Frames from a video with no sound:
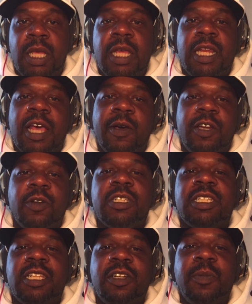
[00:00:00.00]
Now, I know it's a
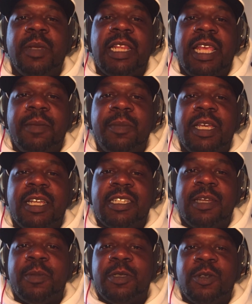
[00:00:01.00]
little bit late because
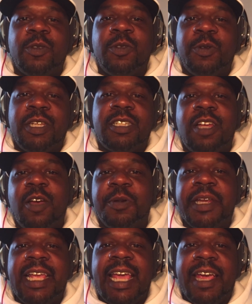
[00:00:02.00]
Episode 3 is
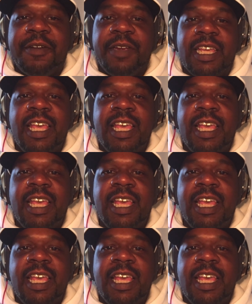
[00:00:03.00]
already airing